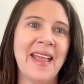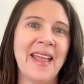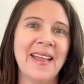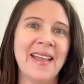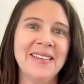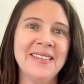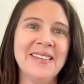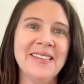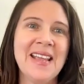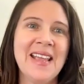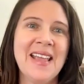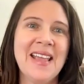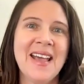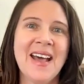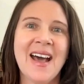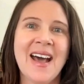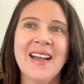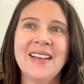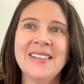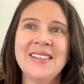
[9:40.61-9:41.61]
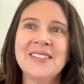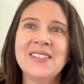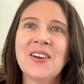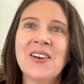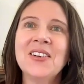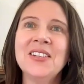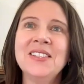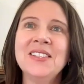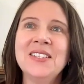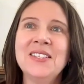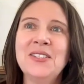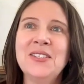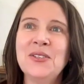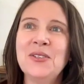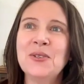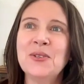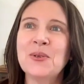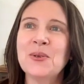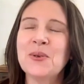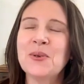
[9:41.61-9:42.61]
and I started to
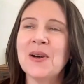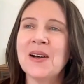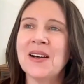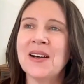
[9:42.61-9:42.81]
do